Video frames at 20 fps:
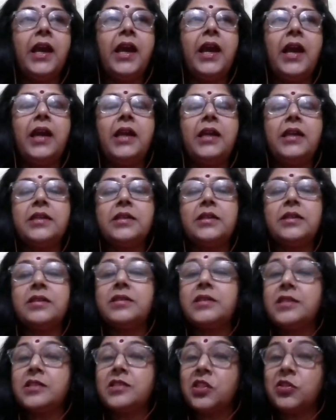And
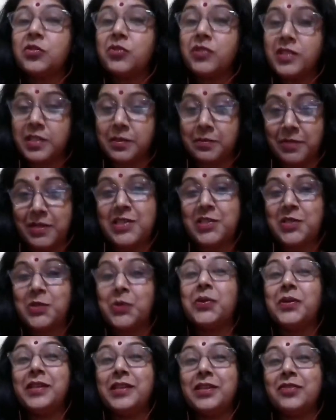since it was the best
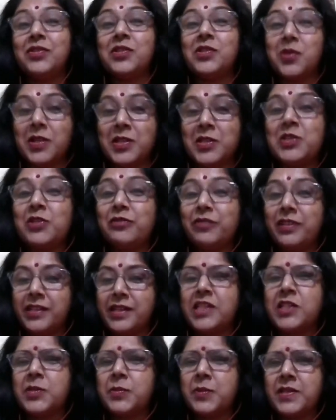school, it was also very
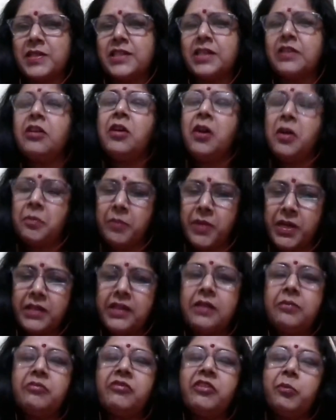expensive. But
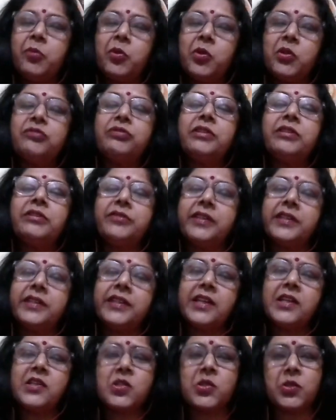then we both were
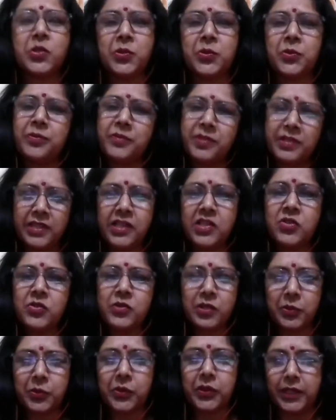working, so things
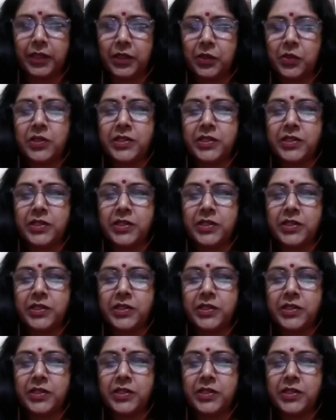were going good